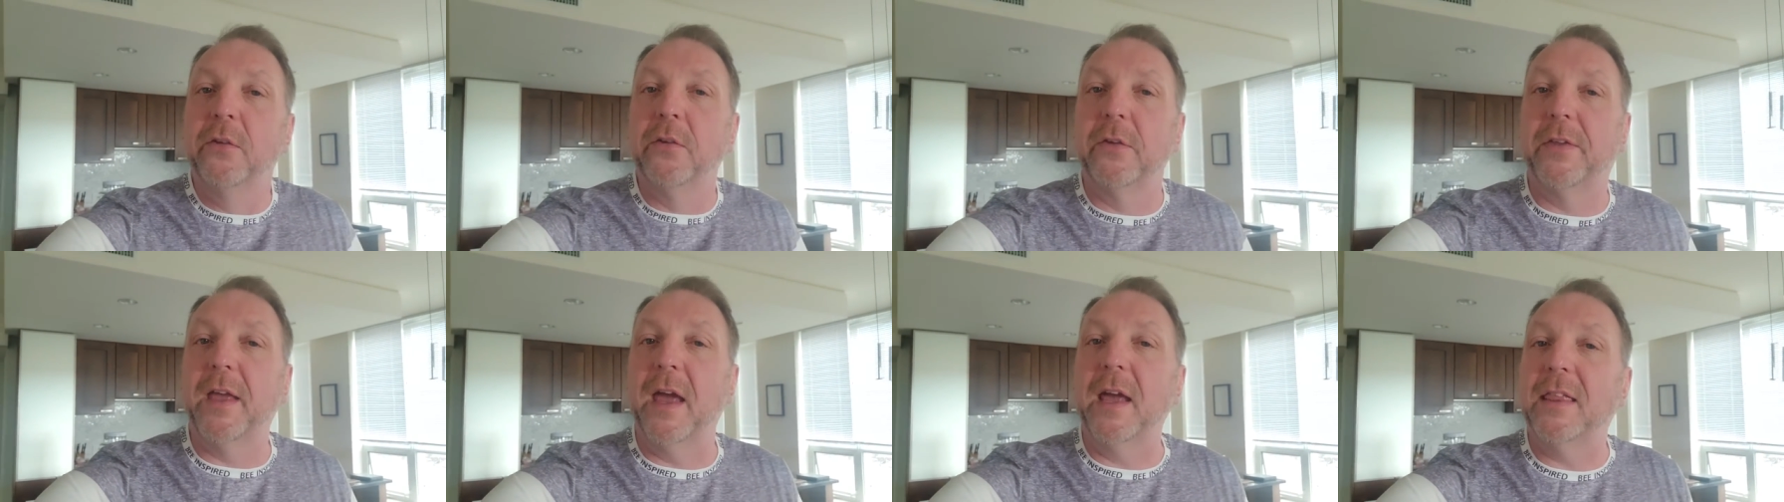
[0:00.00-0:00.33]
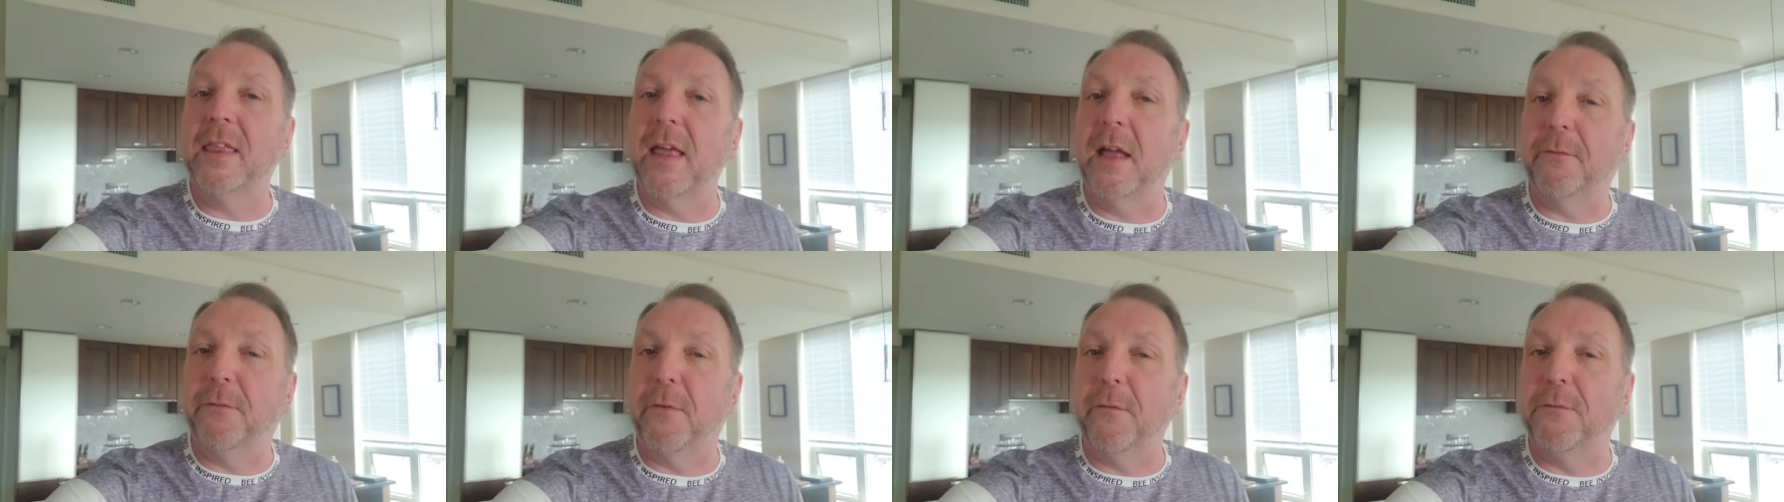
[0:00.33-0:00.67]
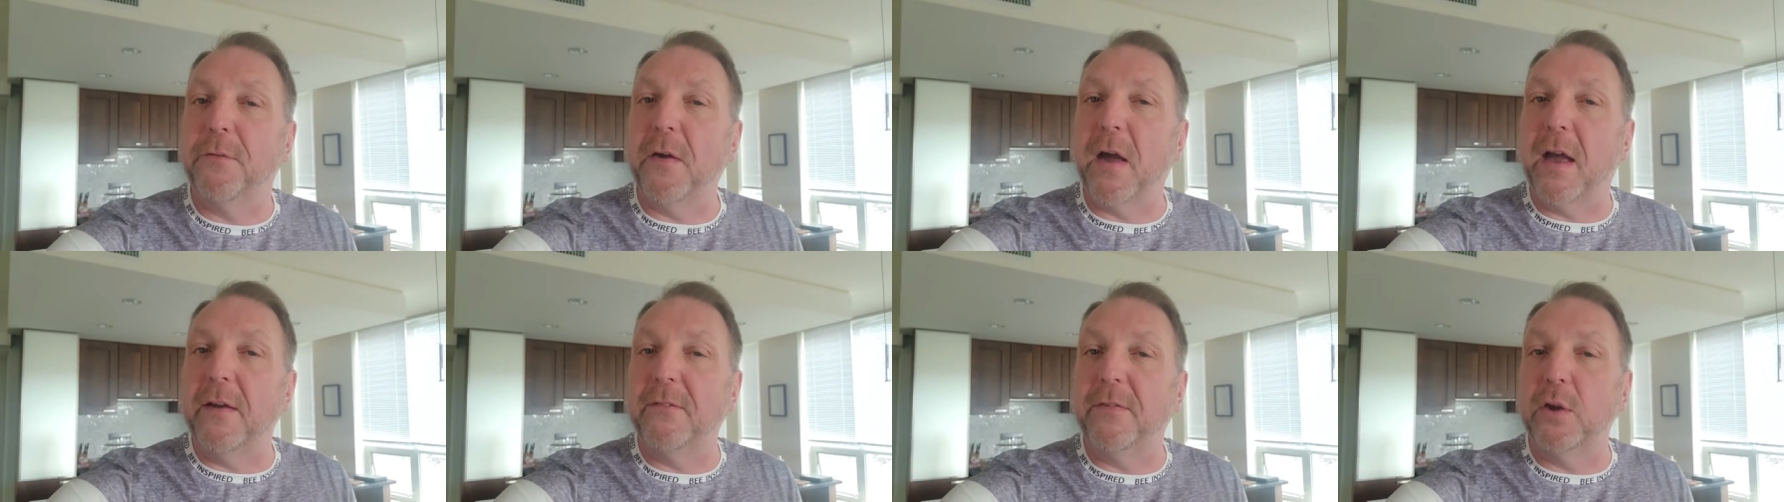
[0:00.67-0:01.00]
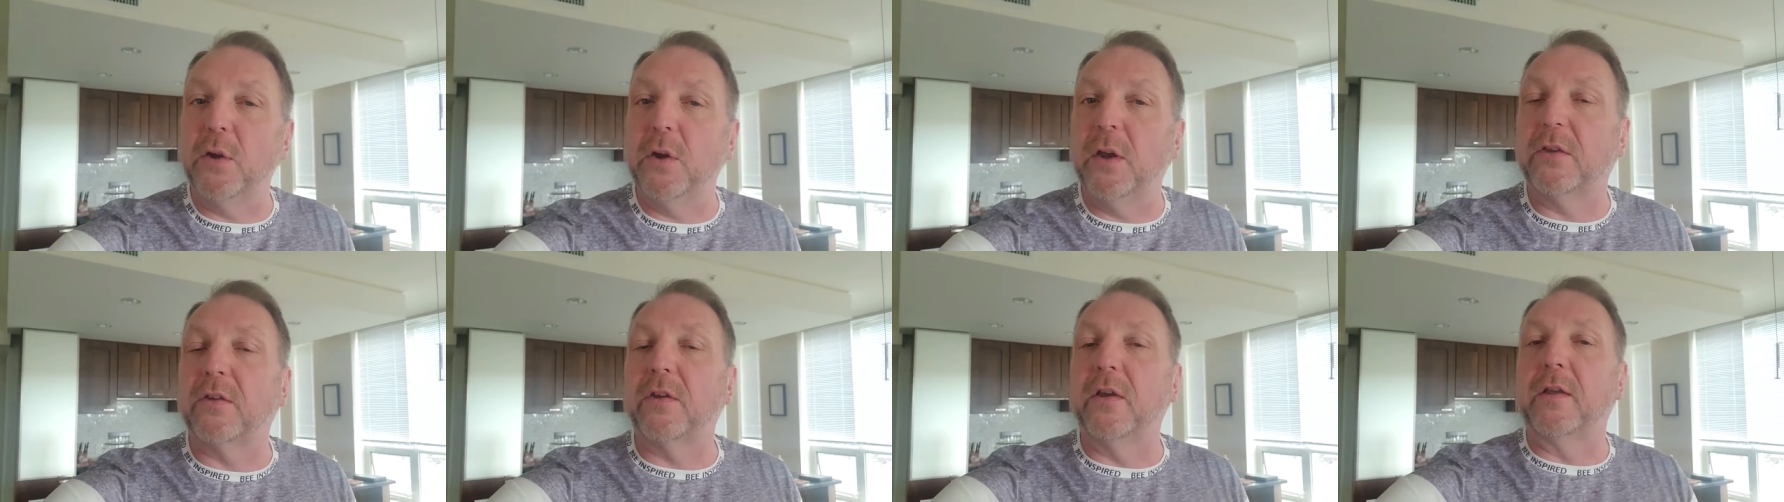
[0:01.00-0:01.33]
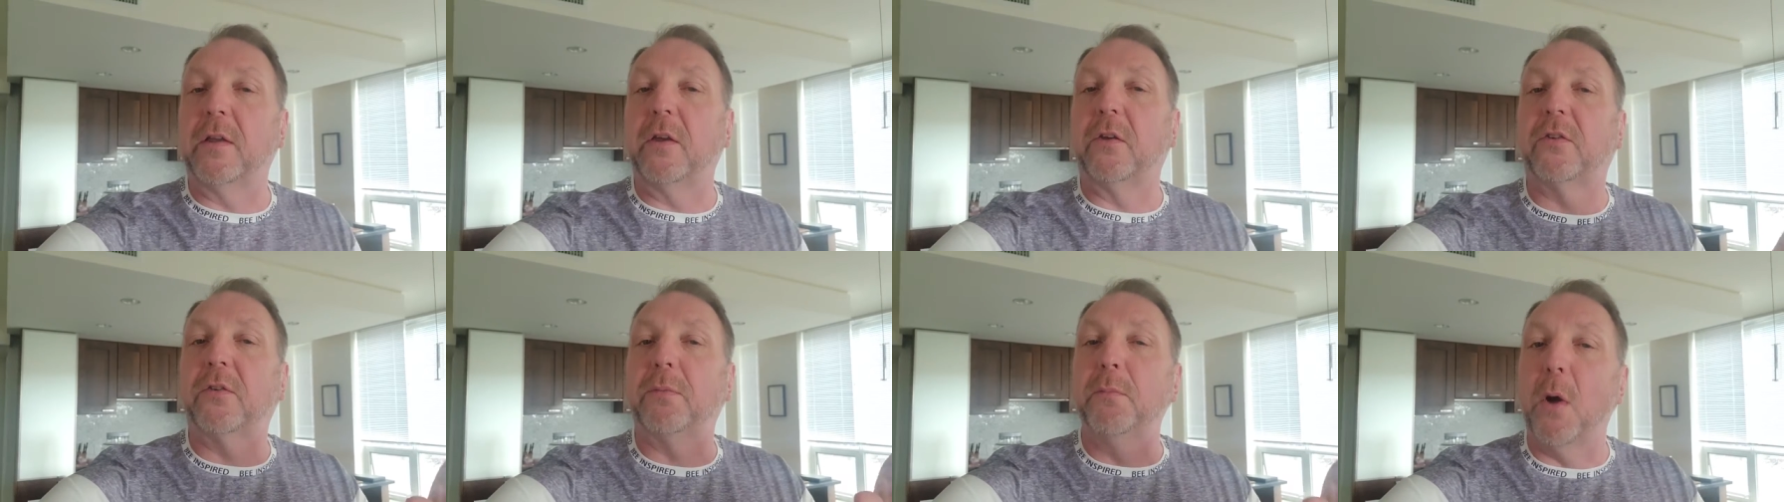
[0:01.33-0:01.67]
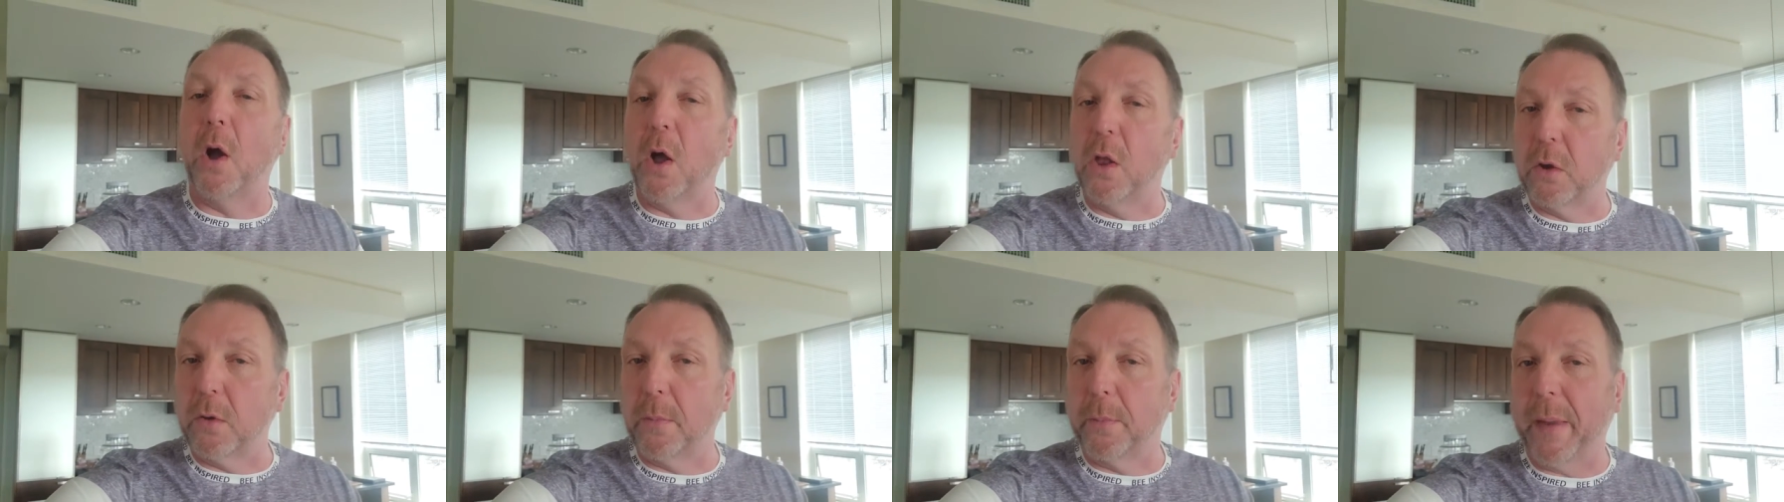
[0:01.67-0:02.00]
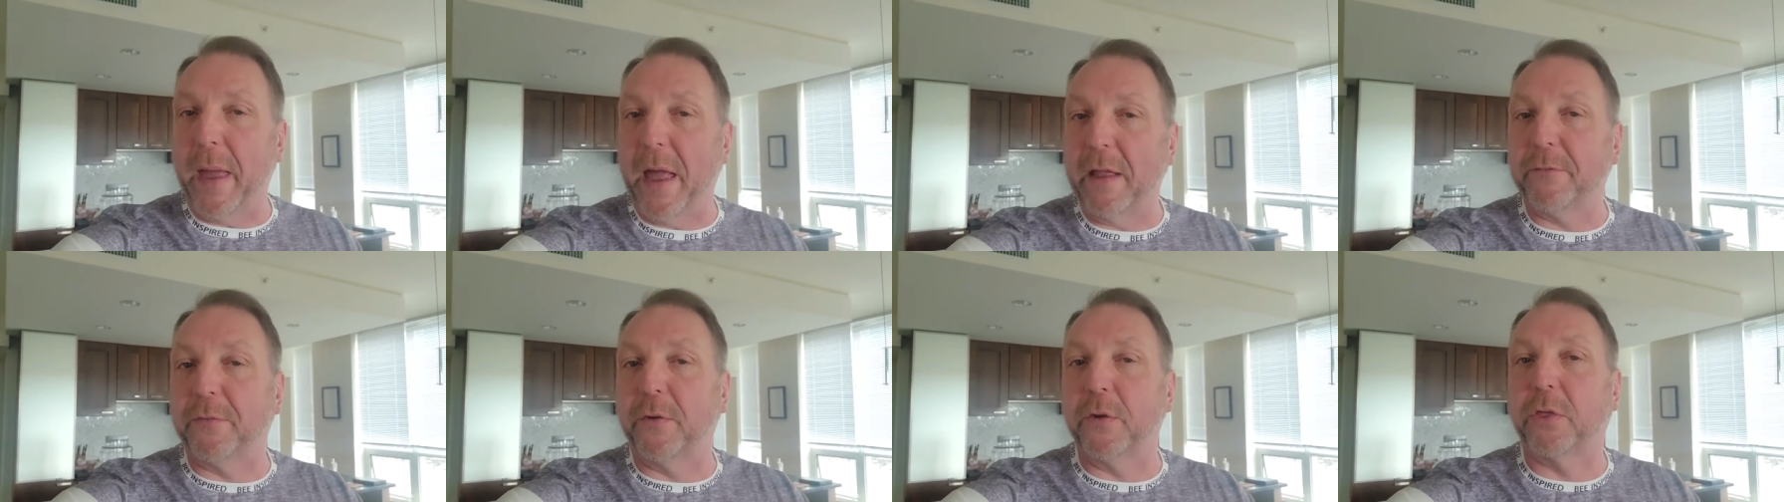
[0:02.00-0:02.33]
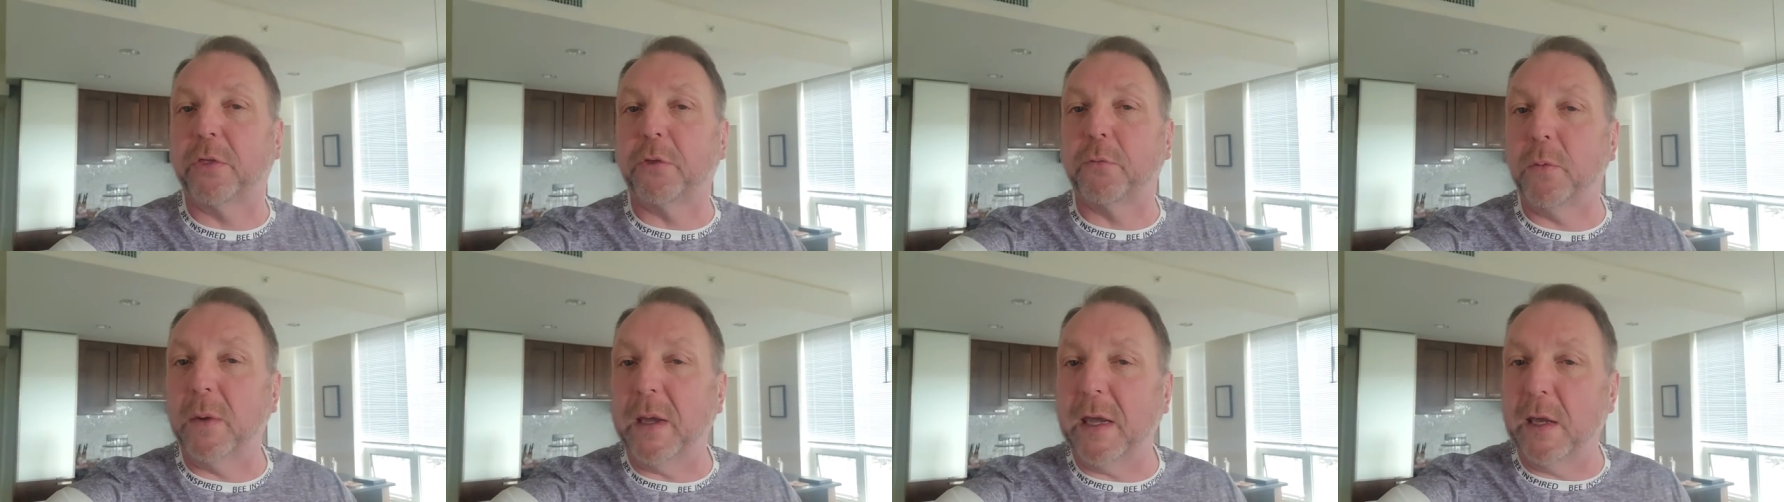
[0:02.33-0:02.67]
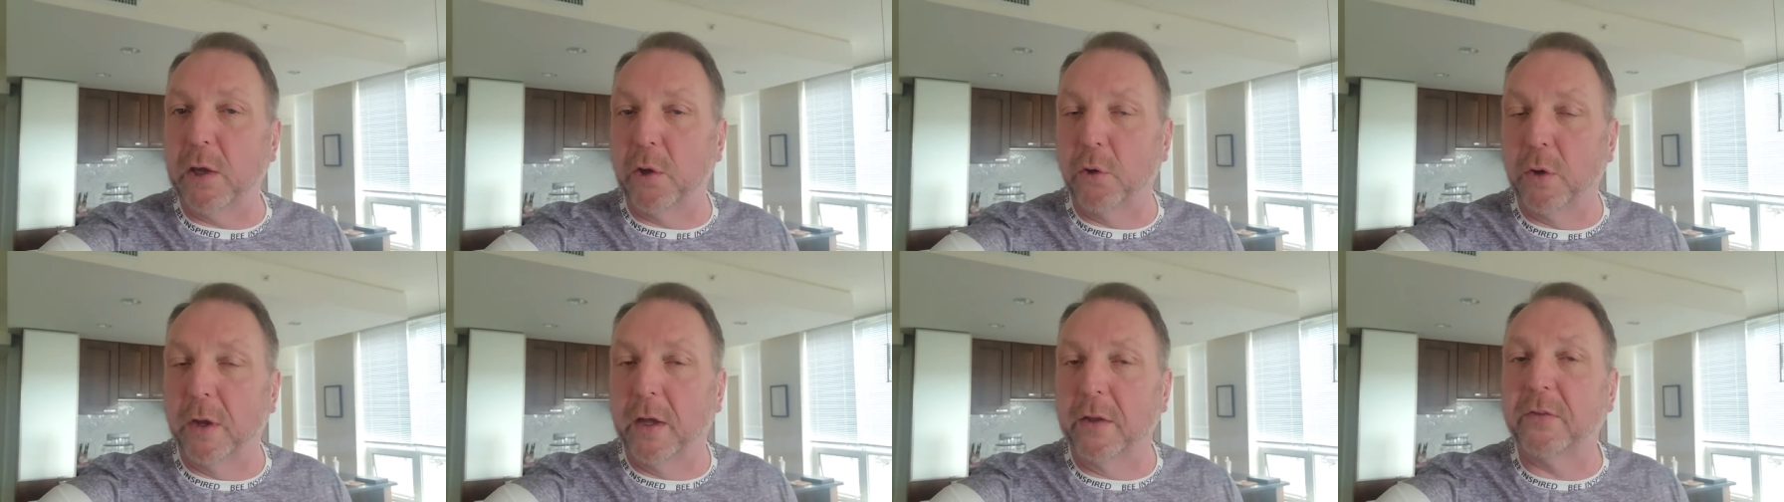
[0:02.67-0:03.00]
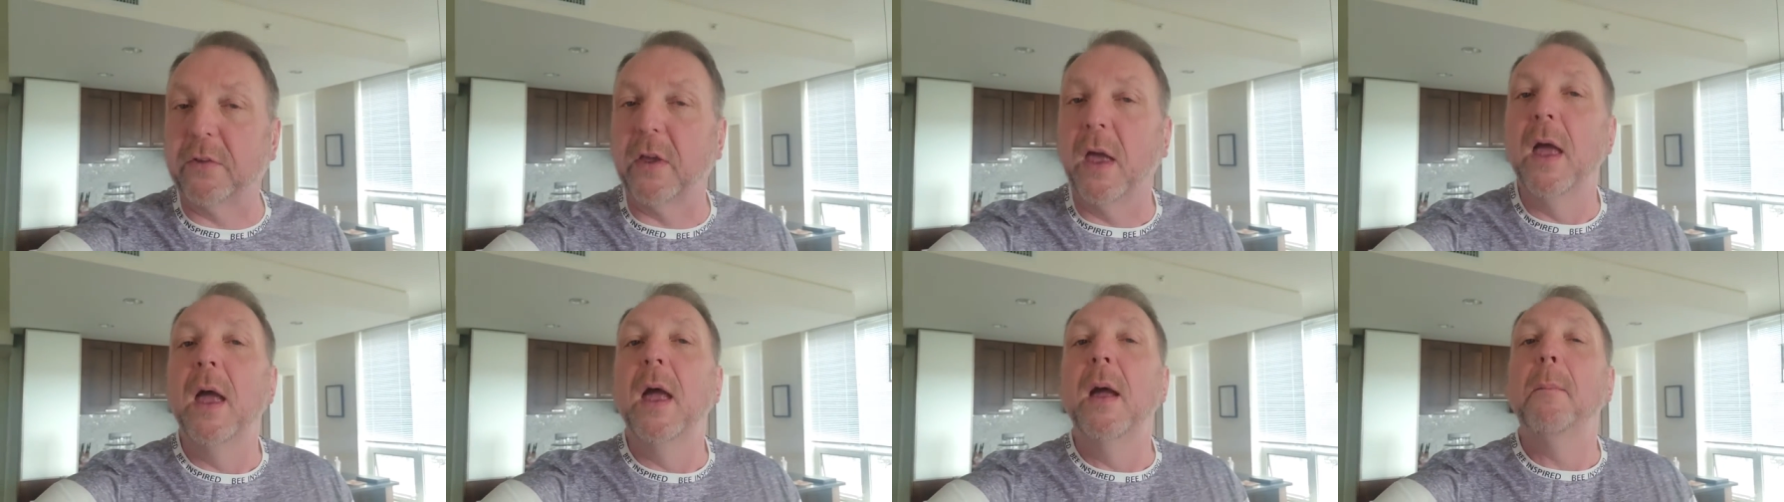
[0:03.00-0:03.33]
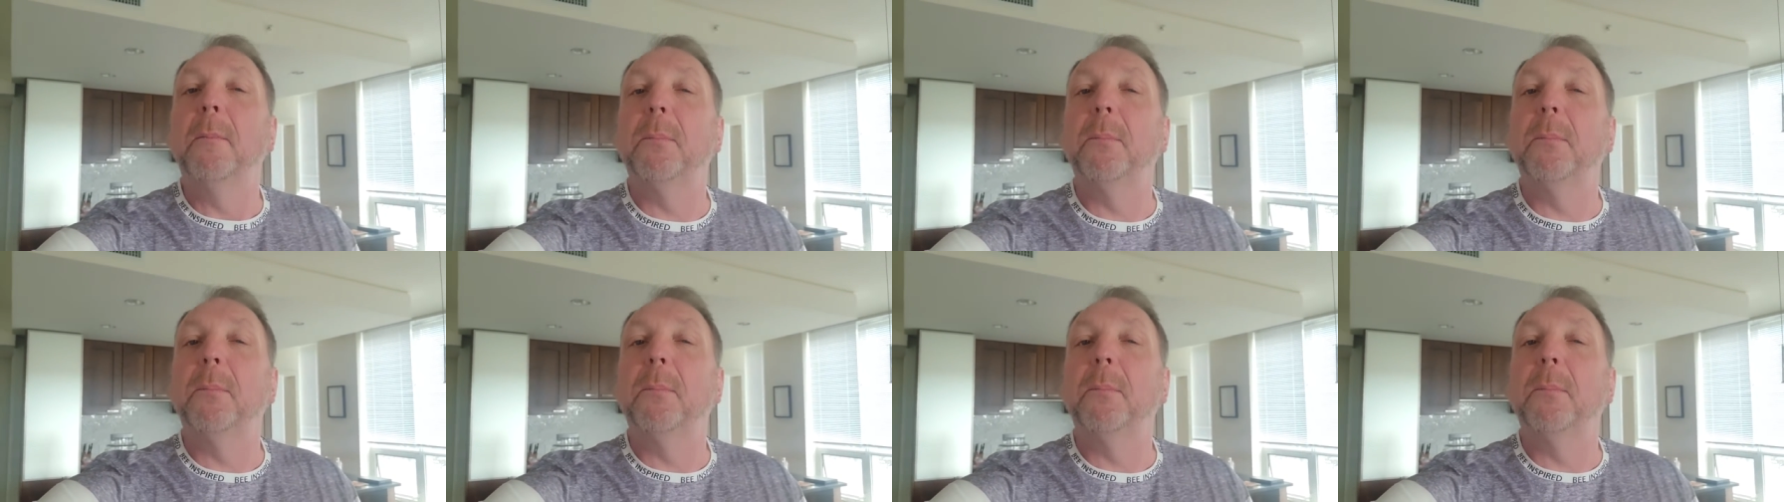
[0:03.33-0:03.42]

So take that for five units and a smaller bet for three units.